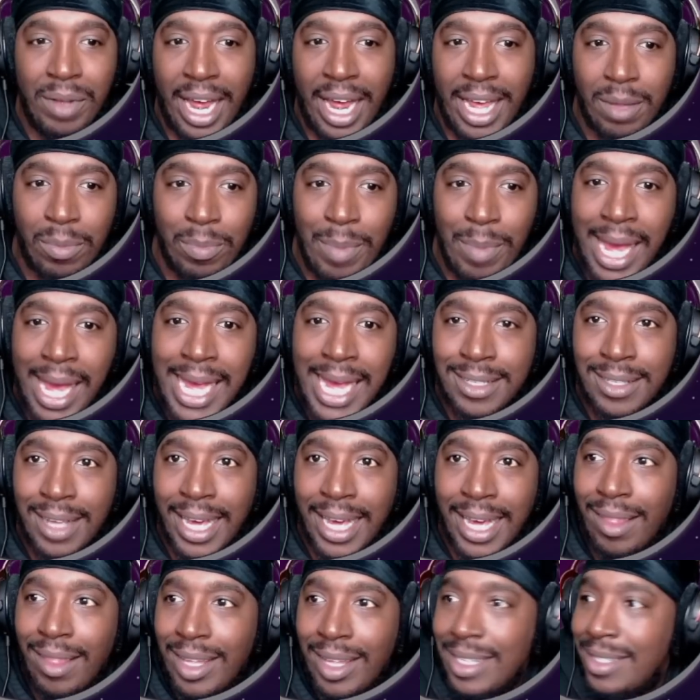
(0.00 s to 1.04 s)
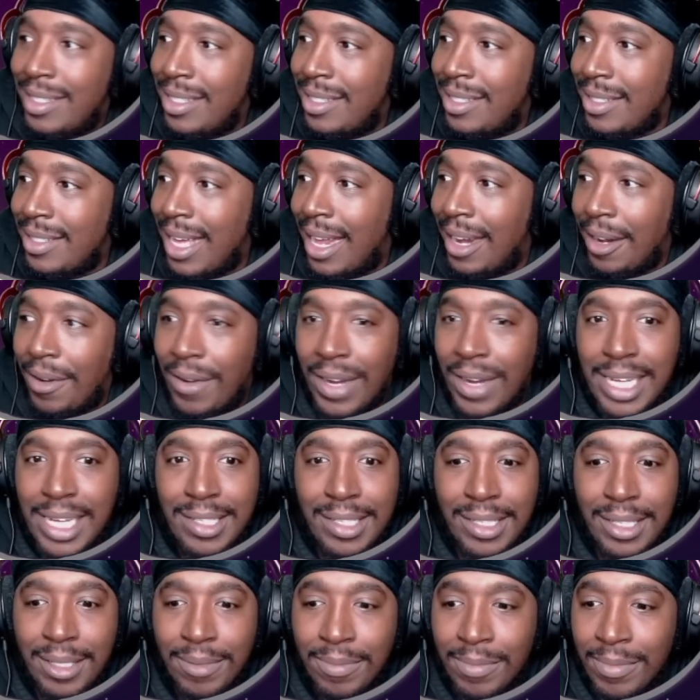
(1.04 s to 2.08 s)
like maze like this. This is kind of
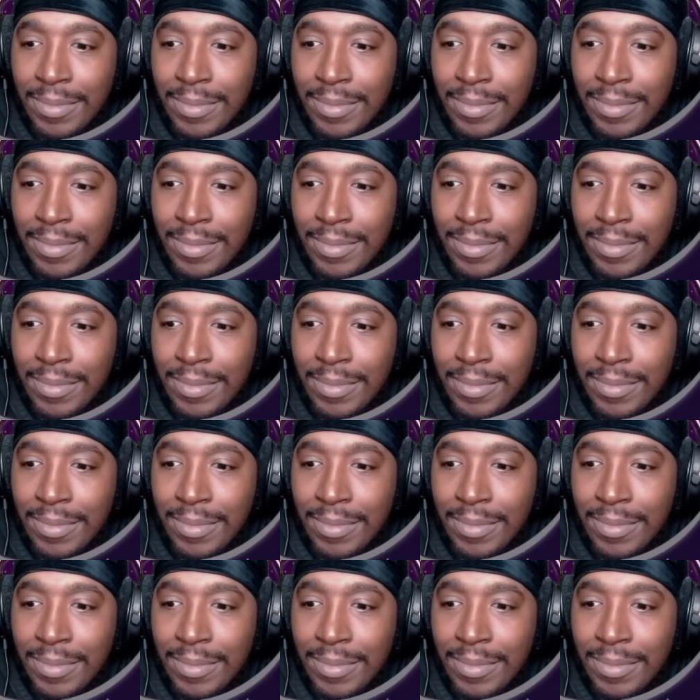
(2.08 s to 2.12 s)
crazy.